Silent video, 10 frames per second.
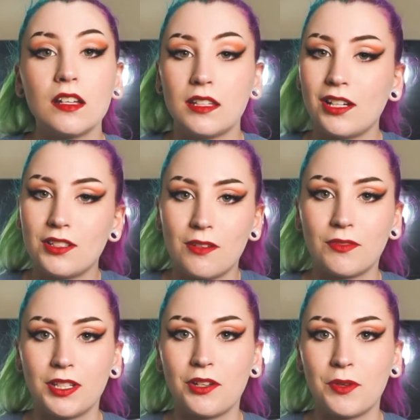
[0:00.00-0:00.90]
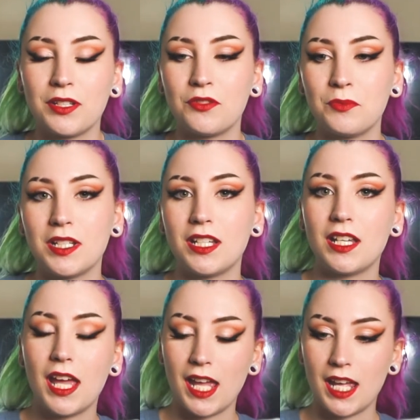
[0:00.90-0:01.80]
they're definitely going to
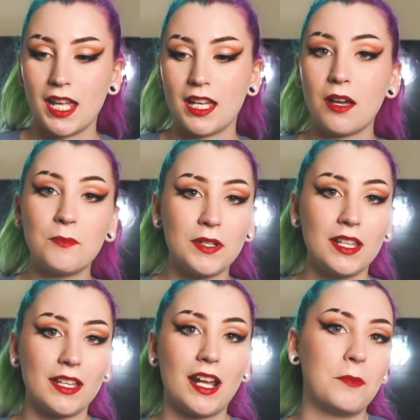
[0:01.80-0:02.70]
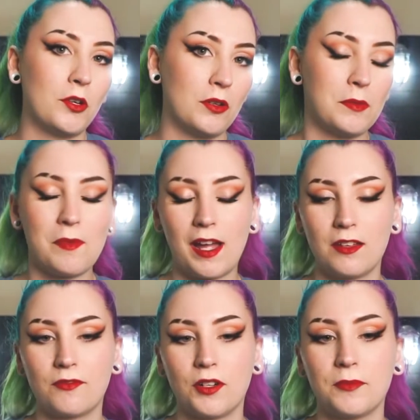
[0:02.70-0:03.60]
be a company that I'm going to be
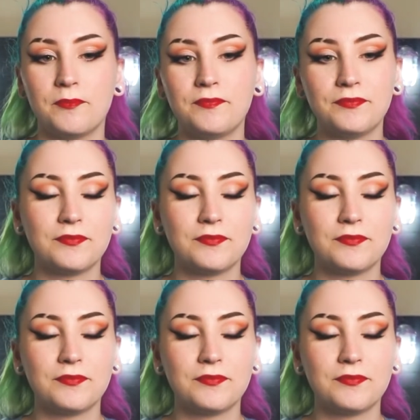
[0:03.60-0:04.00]
buying from